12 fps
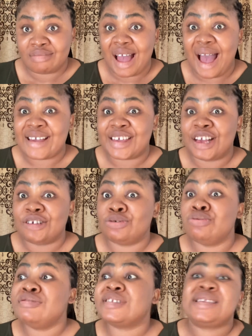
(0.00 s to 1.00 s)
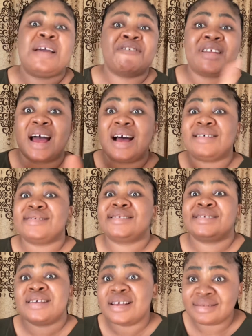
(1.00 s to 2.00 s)
against whosoever that has
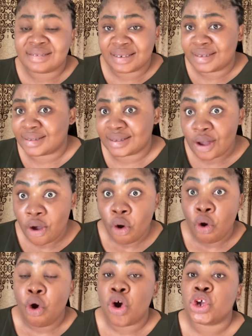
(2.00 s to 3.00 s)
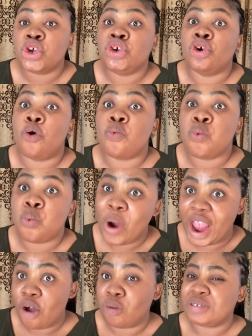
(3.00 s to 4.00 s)
sent it on your
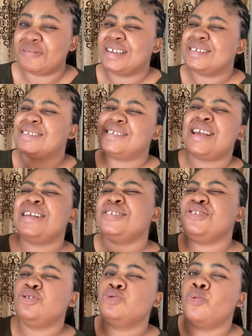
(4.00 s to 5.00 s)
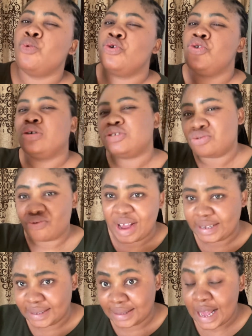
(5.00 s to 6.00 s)
way, also that say you will not
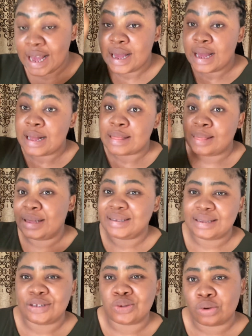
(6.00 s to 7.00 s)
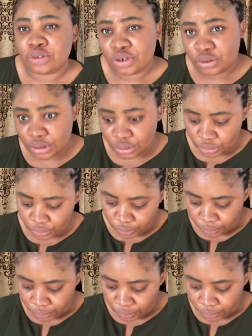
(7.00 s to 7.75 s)
rest. This is what you need to do.